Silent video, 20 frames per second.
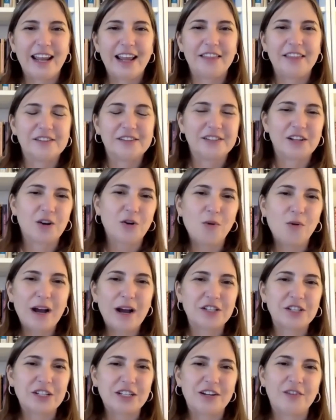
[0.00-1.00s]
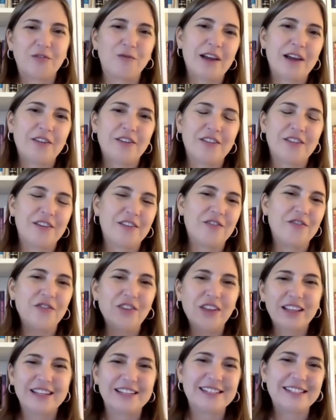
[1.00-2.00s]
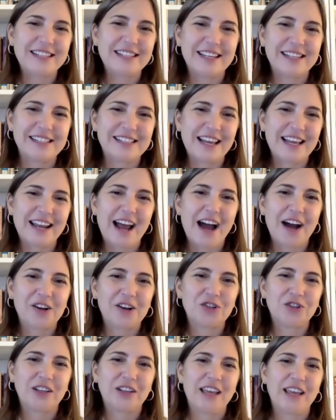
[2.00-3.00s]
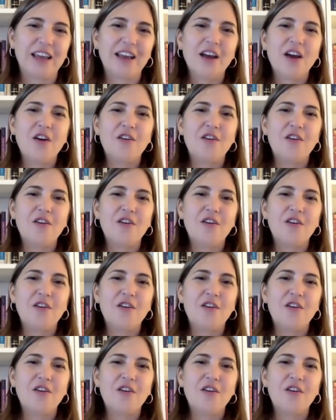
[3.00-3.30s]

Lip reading: And there's a question of whether the Philistines had actually